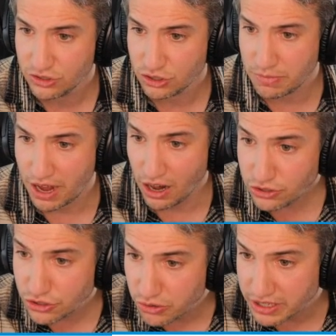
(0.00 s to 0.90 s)
So I'm
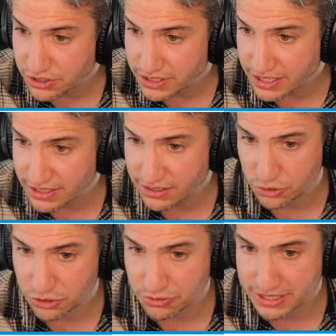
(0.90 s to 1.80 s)
also going to set this
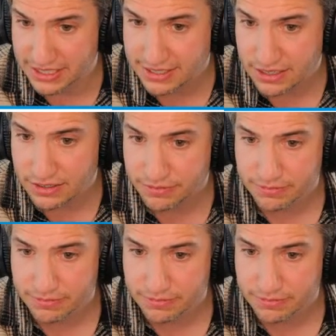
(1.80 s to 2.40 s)
door to existing.